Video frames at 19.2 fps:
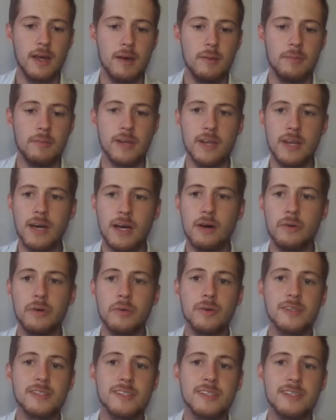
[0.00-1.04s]
But now we
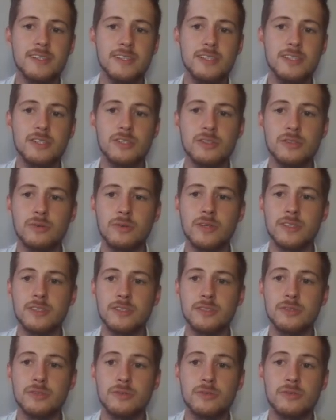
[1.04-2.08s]
want an additional 1,
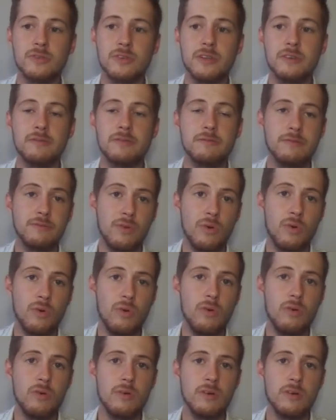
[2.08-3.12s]
2, 3,
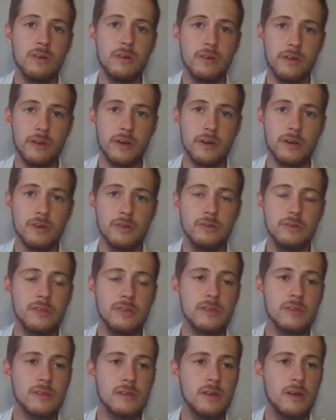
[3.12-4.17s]
4
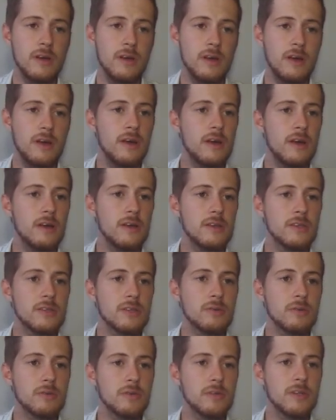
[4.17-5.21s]
nodes. So
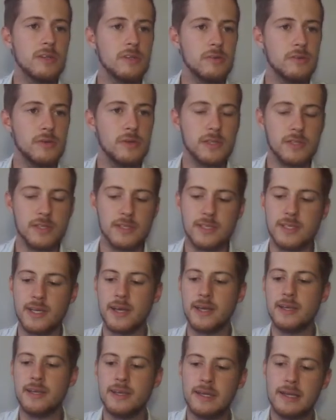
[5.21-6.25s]
what we're going to do is going to
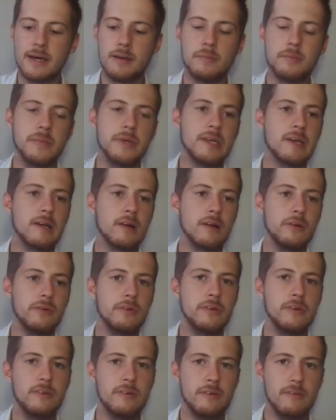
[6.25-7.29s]
say number
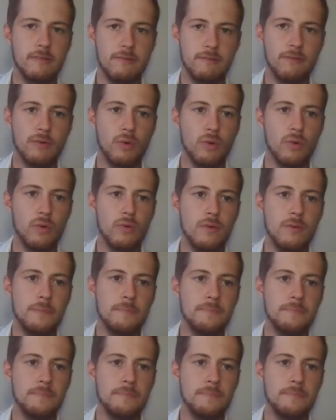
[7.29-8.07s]
included 4.